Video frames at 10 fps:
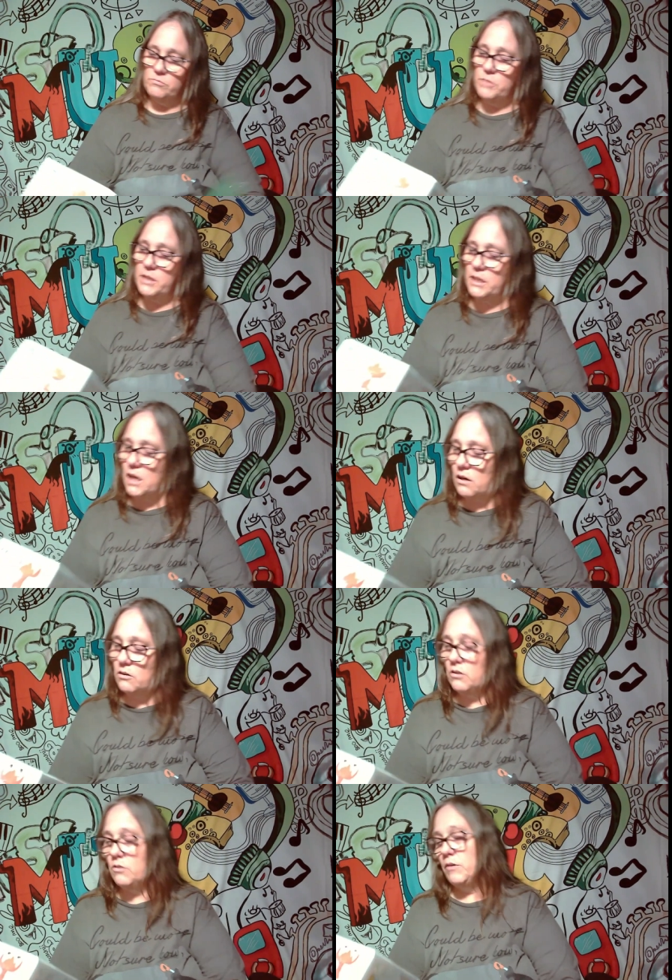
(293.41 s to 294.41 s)
we got,
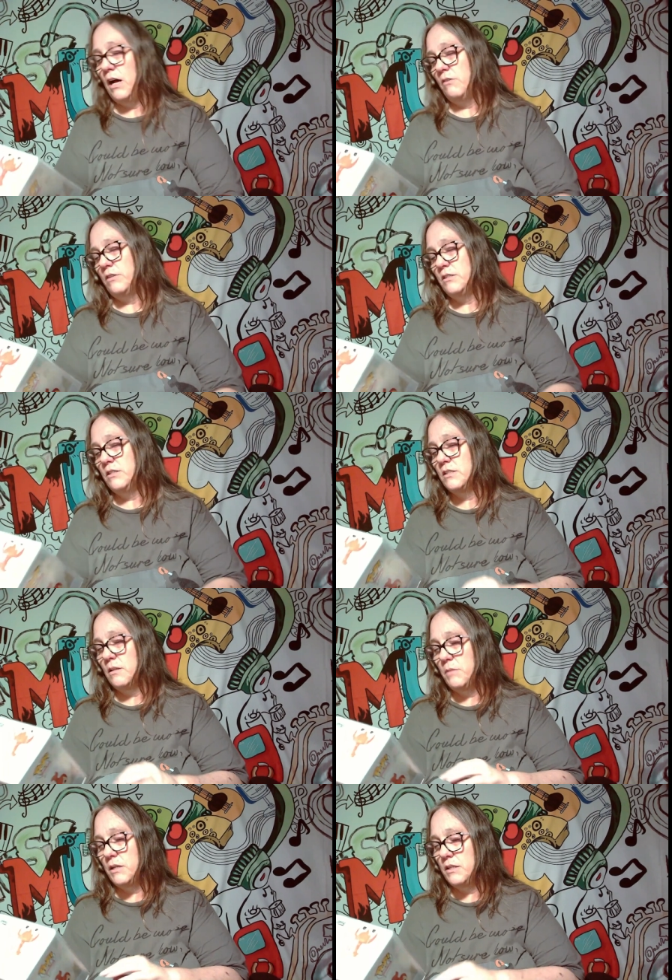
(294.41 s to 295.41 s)
oh wow, this is
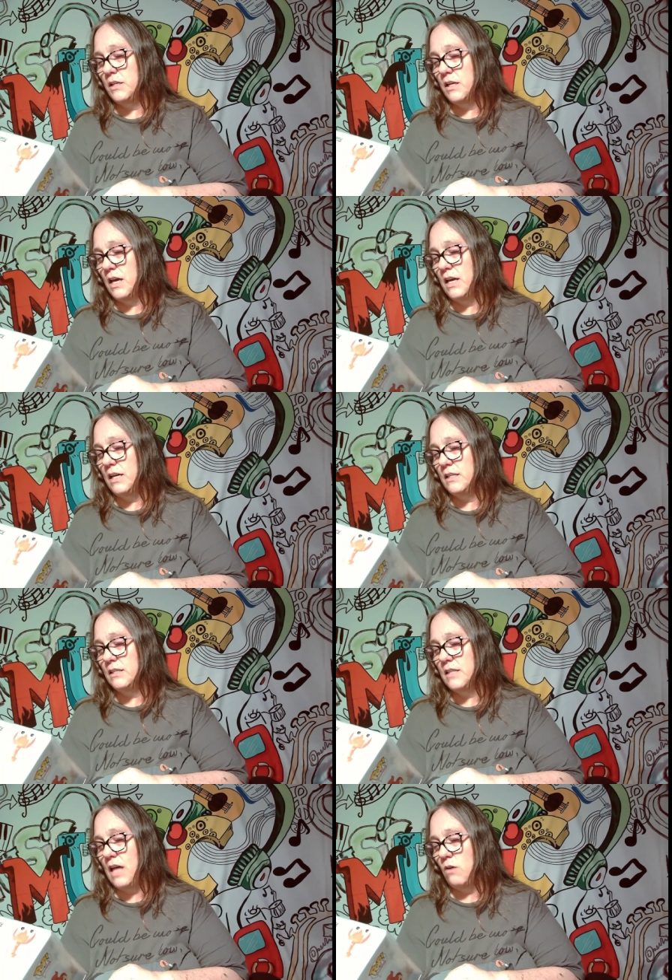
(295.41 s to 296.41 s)
limited to eight
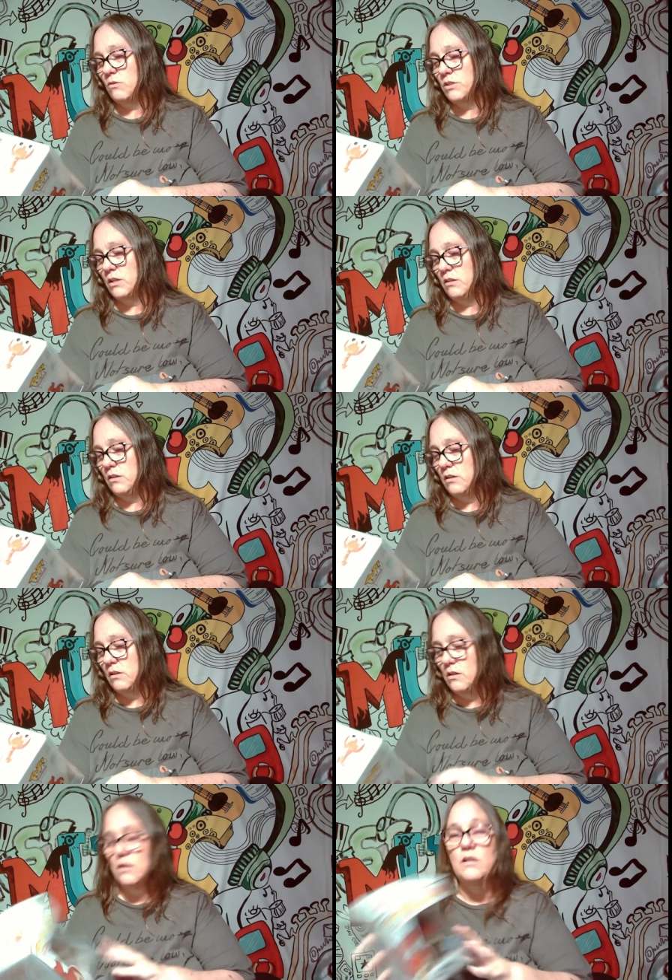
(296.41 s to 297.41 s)
thousand,
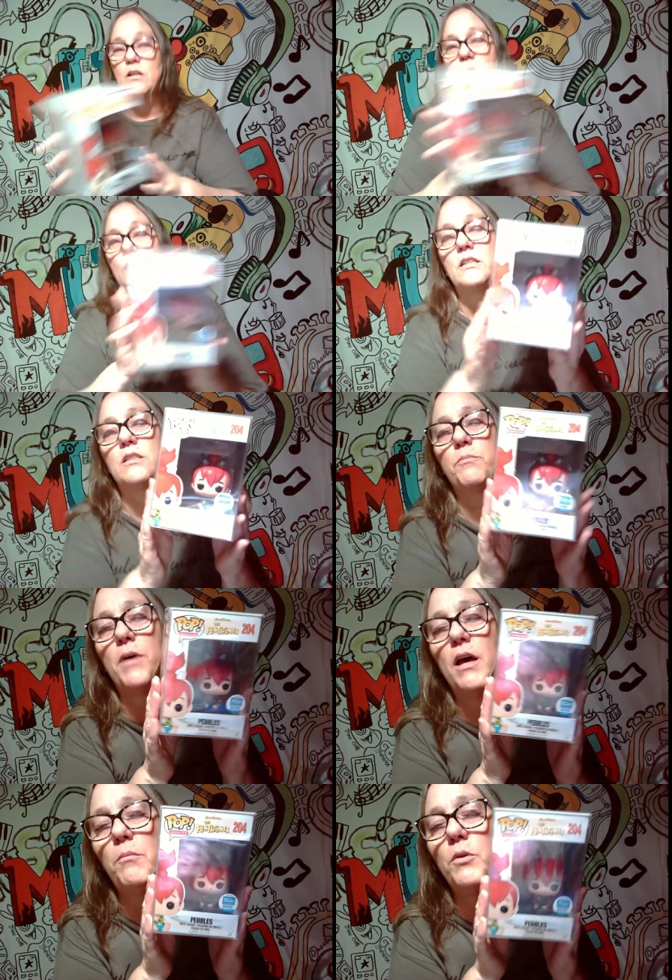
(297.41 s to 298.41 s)
and it's
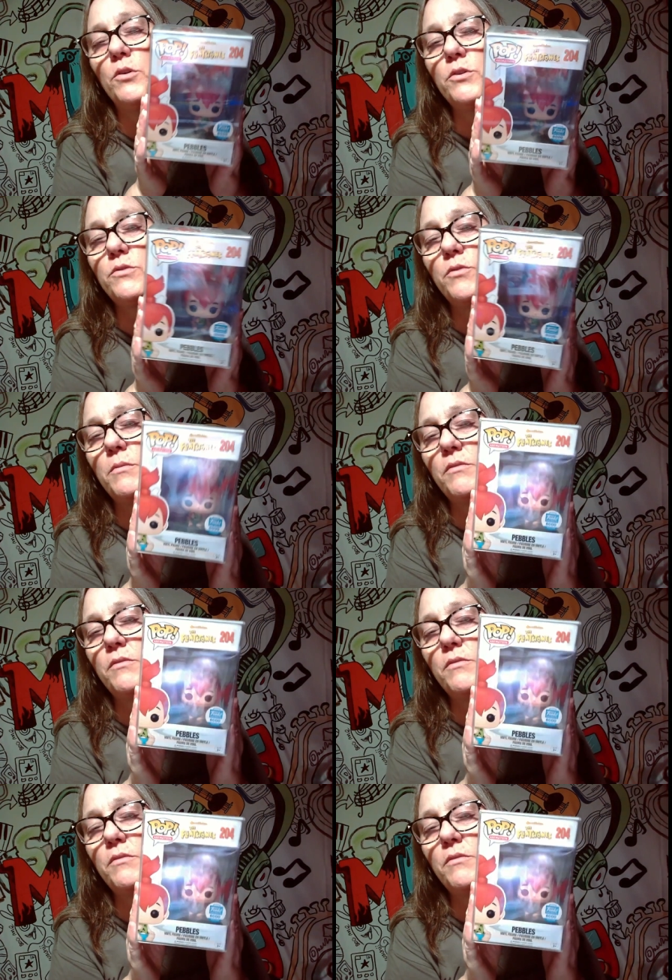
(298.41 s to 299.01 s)
Pebbles from the